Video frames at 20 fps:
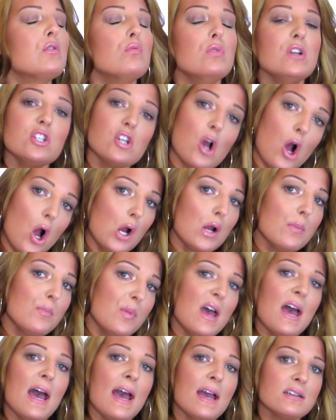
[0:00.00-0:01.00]
which are
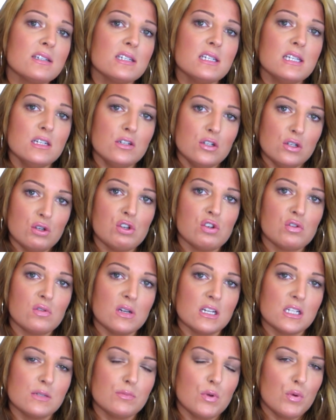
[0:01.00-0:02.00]
packed in
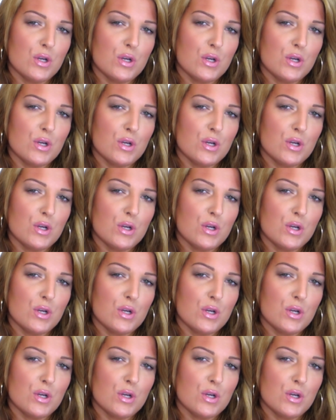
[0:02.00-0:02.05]
nutrients,